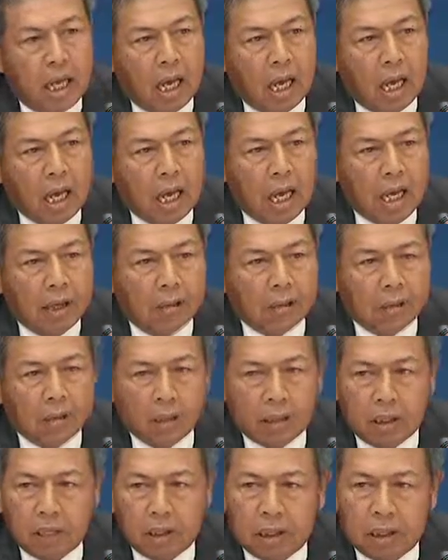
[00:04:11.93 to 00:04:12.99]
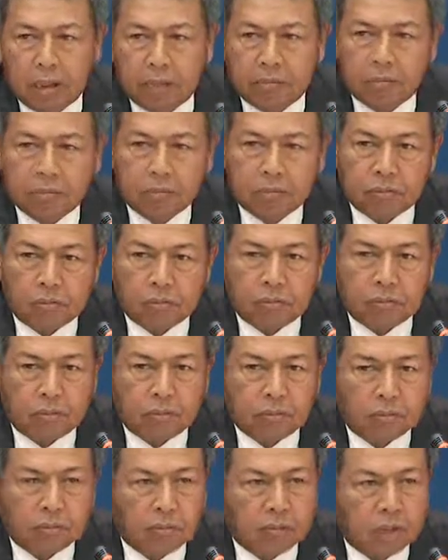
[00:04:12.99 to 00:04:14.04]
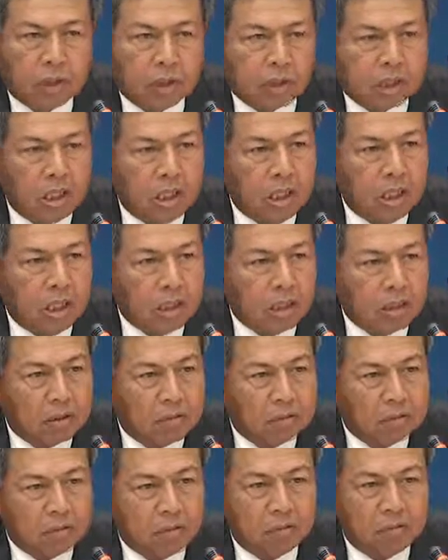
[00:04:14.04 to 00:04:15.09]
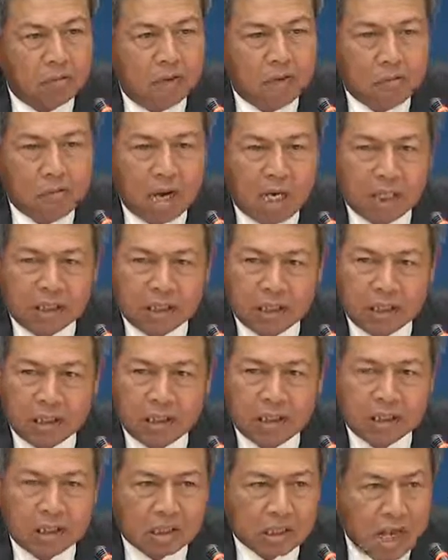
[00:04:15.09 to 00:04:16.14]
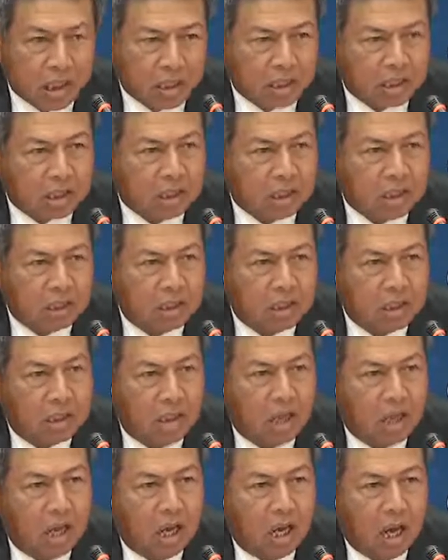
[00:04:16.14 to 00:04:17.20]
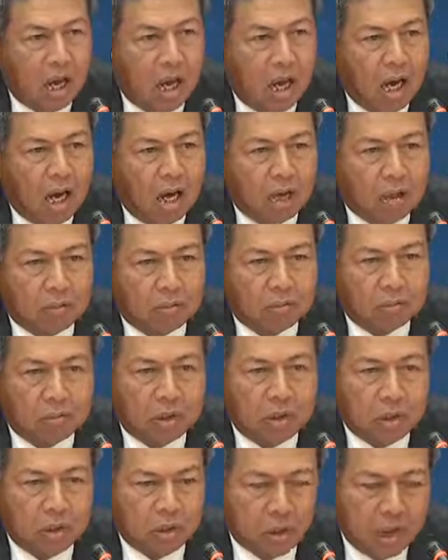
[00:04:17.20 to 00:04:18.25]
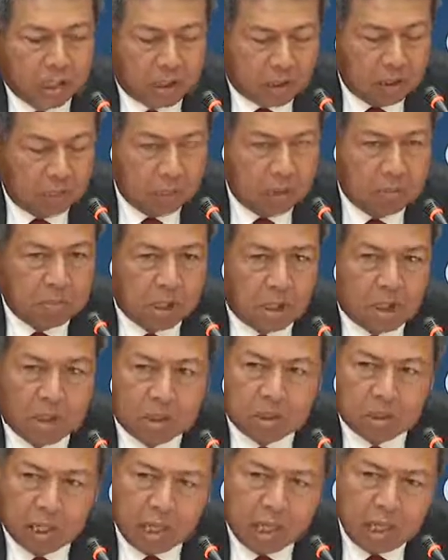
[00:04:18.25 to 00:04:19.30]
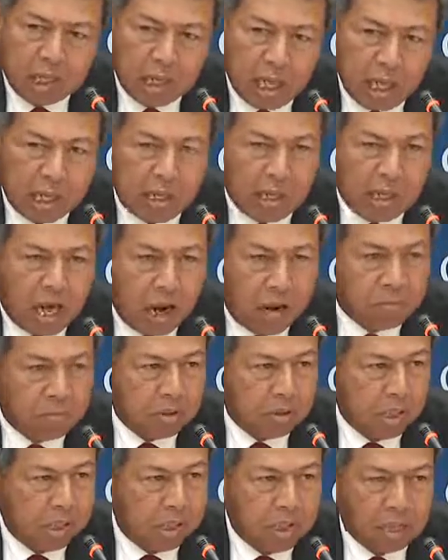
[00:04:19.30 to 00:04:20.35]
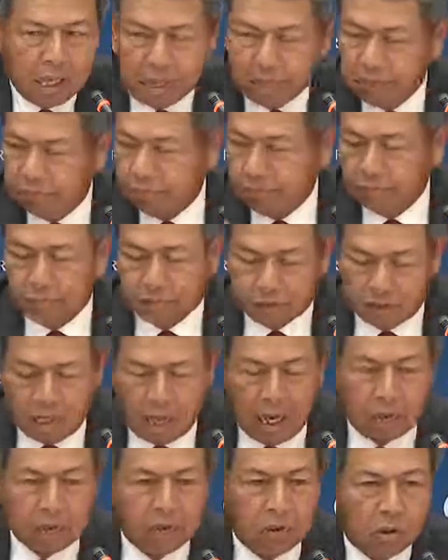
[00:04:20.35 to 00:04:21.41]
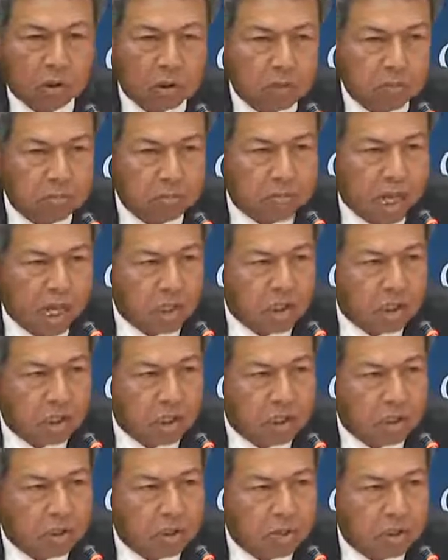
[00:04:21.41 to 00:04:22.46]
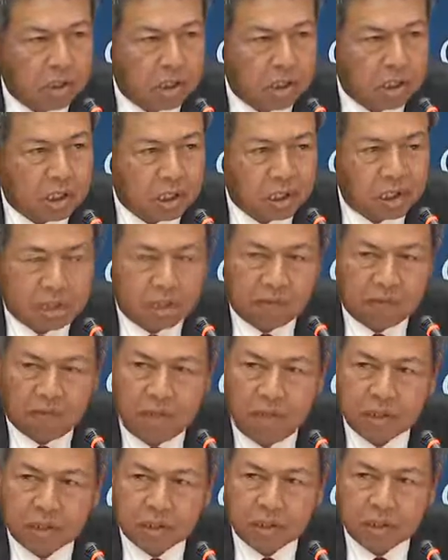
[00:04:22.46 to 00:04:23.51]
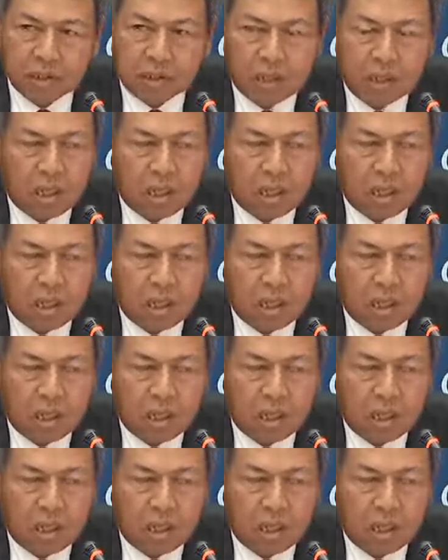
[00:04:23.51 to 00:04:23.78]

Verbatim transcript: and uh, we're still very much in touch uh, with the U.S. Navy because in the other company that I've not mentioned, which is the defense,